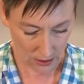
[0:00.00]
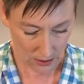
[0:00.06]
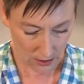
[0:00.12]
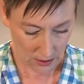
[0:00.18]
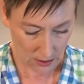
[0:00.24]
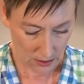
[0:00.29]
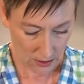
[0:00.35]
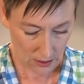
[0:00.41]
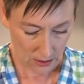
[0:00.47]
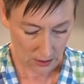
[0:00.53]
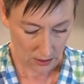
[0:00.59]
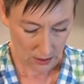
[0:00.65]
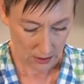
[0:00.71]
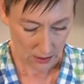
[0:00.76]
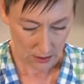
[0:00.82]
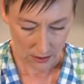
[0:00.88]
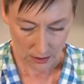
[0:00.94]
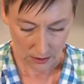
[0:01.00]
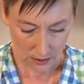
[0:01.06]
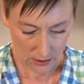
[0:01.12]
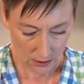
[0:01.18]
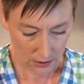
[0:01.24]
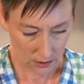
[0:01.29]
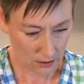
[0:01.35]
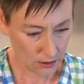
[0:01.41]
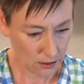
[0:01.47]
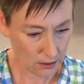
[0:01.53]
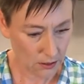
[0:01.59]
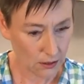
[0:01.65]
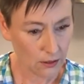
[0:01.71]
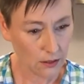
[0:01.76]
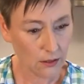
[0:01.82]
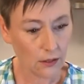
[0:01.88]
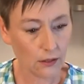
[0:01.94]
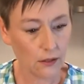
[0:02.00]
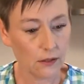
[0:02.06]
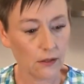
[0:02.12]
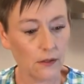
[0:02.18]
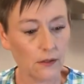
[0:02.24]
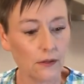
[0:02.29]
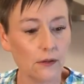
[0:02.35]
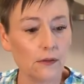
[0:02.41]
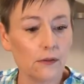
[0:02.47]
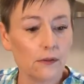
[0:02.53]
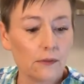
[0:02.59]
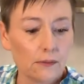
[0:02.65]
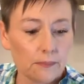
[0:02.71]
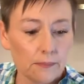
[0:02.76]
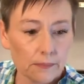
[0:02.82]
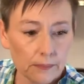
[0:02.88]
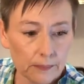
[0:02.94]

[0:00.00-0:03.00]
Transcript: (no one is talking)